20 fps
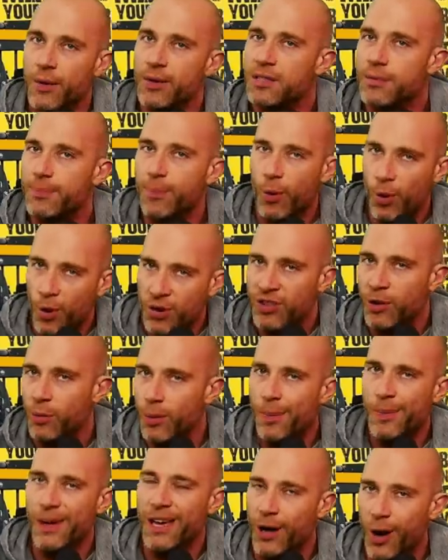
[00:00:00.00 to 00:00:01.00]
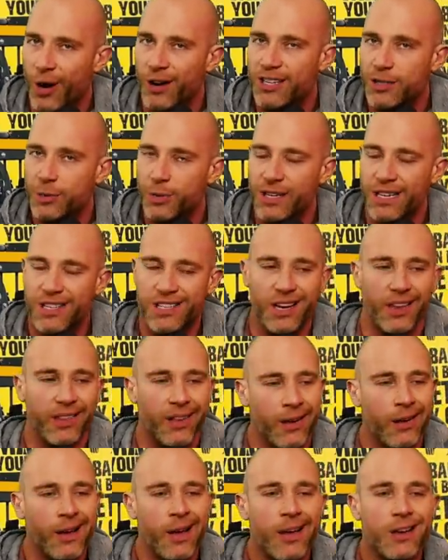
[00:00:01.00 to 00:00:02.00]
it's important that we're being honest with each
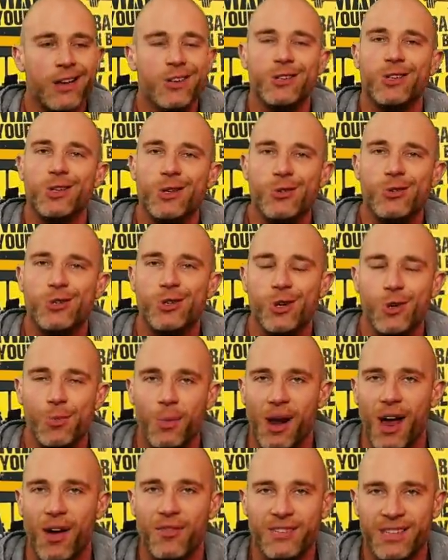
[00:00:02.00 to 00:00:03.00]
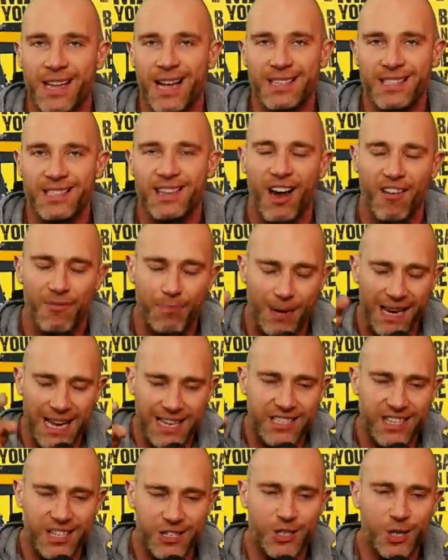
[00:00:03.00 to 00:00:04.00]
other because YouTube loves that stuff. But let's
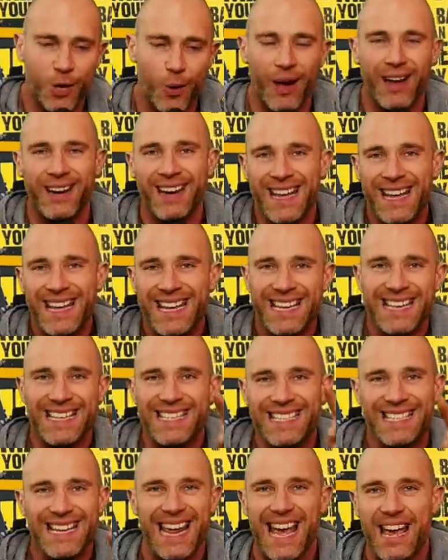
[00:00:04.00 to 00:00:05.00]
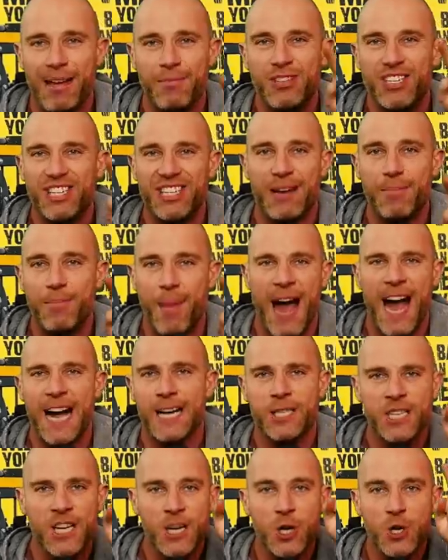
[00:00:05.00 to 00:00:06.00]
just do it. Here's 10 gym
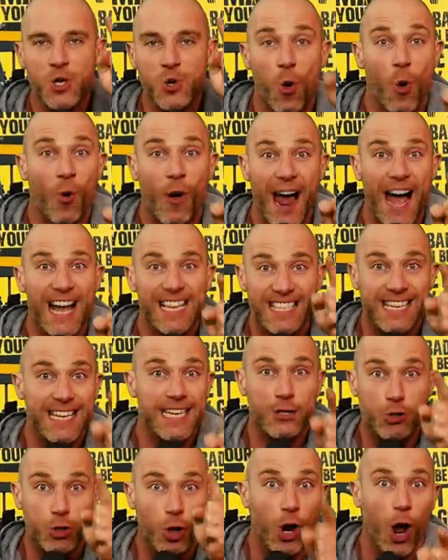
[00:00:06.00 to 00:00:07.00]
hacks your ass needs to